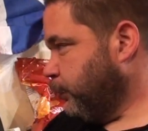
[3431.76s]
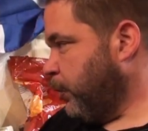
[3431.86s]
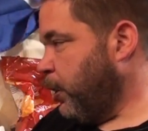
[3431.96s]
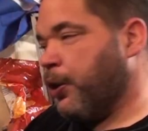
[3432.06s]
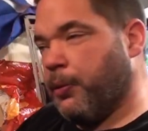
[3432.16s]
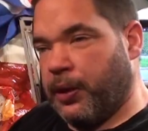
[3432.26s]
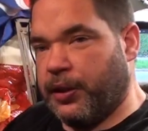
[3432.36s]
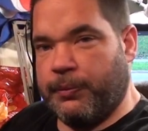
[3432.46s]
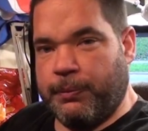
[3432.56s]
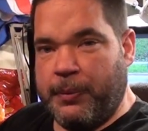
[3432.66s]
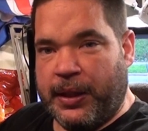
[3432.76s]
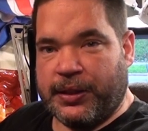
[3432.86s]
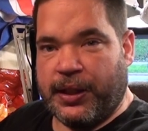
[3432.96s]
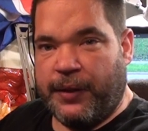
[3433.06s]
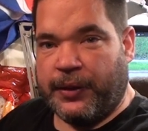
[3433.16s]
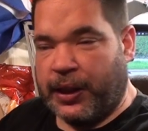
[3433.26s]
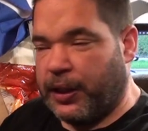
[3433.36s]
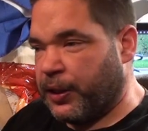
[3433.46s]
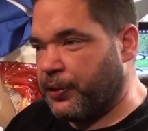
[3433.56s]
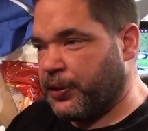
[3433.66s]
And I quite miss having
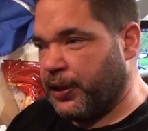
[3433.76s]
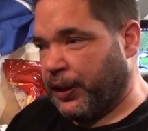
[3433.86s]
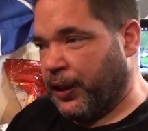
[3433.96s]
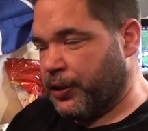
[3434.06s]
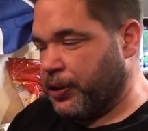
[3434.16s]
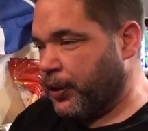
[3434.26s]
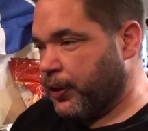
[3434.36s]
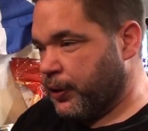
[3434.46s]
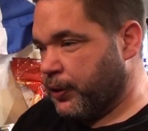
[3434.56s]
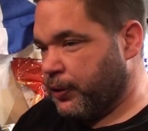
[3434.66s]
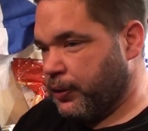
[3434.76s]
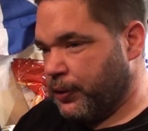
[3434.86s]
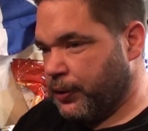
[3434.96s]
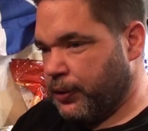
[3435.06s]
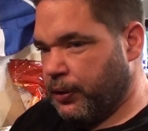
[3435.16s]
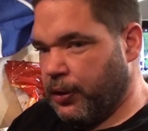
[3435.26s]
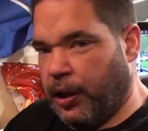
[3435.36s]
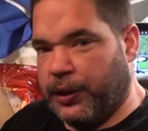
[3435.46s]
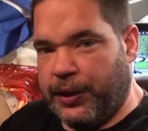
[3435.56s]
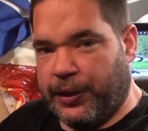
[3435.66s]
that Lego City, actually.
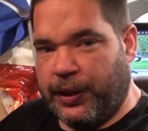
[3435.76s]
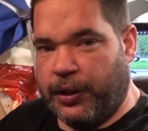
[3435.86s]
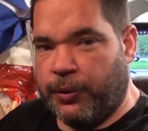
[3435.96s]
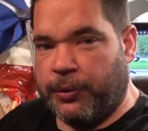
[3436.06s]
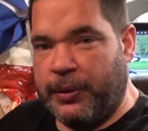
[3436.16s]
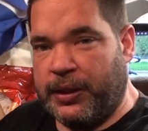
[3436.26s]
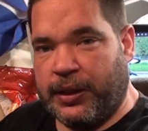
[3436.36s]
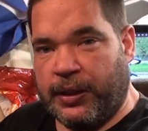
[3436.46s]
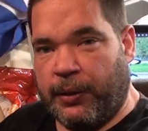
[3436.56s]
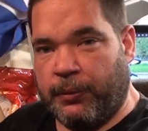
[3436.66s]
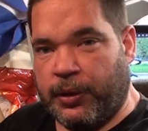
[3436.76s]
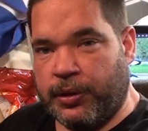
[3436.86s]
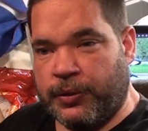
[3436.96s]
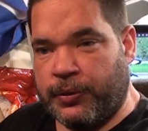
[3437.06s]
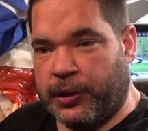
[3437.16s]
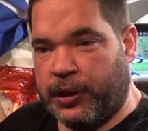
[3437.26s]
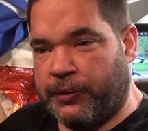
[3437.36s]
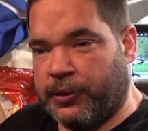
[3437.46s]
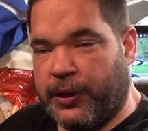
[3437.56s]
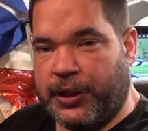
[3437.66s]
I didn't think I would miss it that much. I thought, you
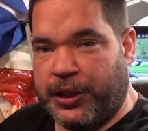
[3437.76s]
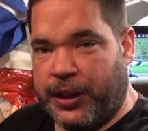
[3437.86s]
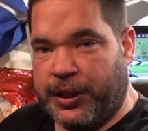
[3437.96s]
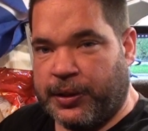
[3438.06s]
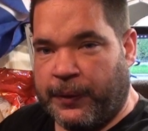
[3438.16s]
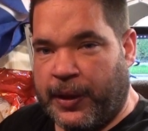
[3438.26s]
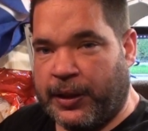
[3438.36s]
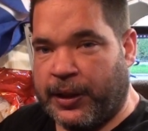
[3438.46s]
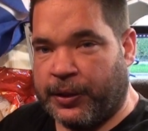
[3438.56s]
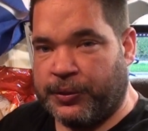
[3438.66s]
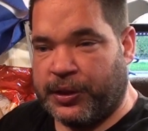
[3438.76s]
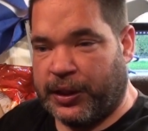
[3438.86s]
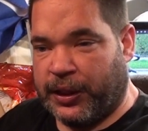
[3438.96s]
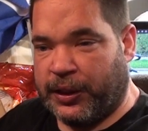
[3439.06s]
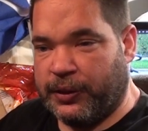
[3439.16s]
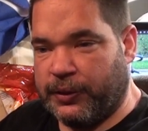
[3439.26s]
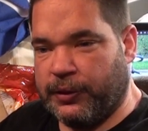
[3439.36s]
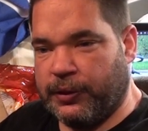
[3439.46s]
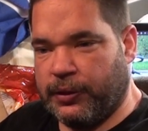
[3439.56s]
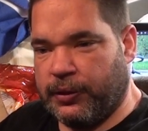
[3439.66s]
know, scratch that itch, I've had a Lego City.
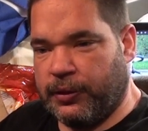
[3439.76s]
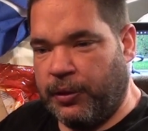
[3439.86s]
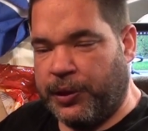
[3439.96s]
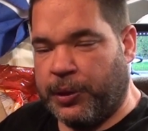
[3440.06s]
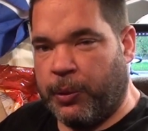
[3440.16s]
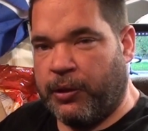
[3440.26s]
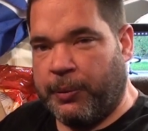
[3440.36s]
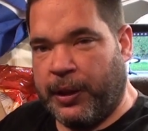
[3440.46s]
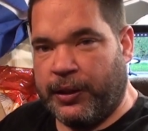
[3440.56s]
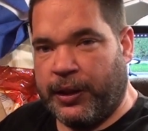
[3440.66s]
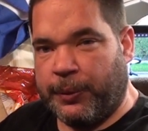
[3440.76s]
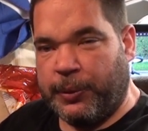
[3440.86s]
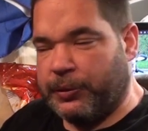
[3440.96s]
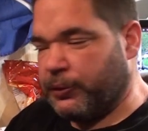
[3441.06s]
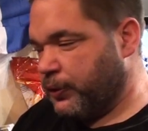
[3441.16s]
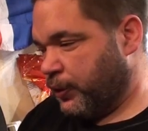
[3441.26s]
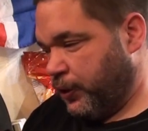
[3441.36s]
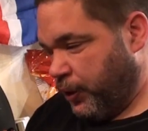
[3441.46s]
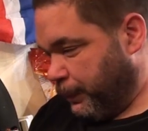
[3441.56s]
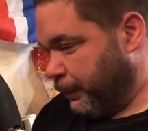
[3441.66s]
Don't need to worry about it anymore.
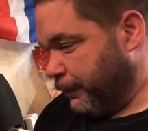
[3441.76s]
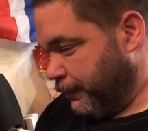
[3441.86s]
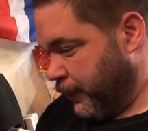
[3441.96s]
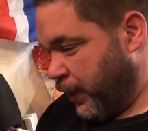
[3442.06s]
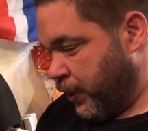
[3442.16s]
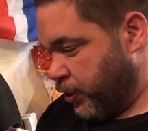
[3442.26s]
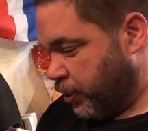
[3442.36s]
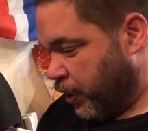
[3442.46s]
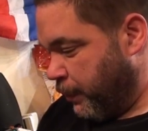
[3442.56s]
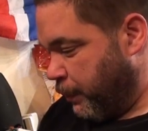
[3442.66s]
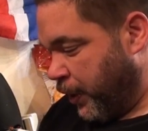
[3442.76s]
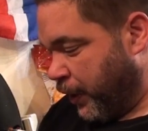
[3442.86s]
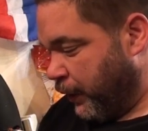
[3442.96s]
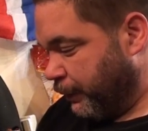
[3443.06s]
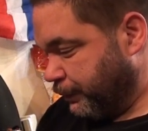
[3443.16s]
Nope, that itch has come back.